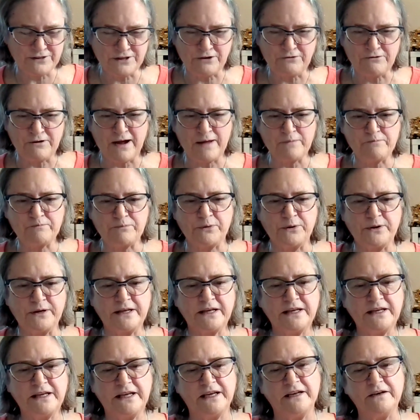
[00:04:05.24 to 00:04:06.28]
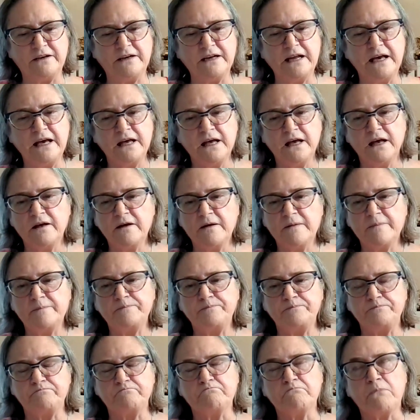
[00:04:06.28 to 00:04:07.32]
even though I put it in
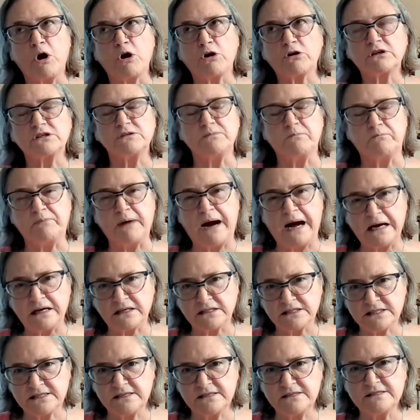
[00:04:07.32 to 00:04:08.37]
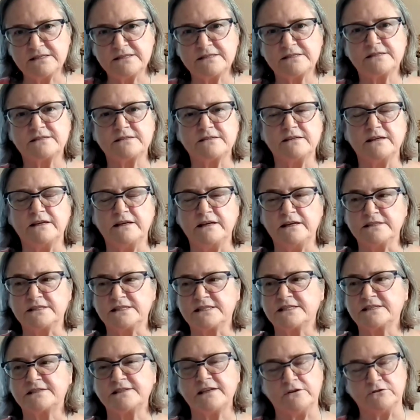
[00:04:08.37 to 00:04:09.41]
marked boxes,
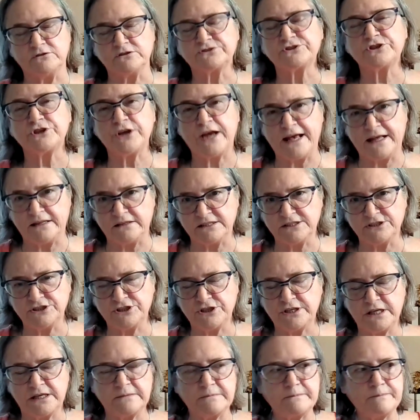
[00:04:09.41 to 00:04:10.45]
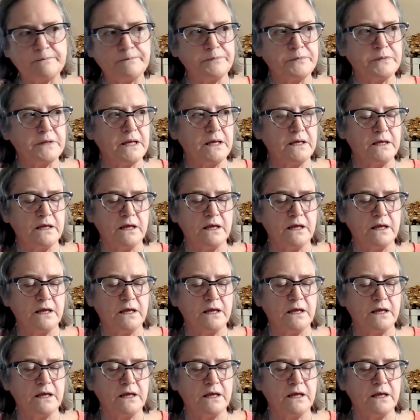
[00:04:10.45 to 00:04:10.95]
it's still challenging.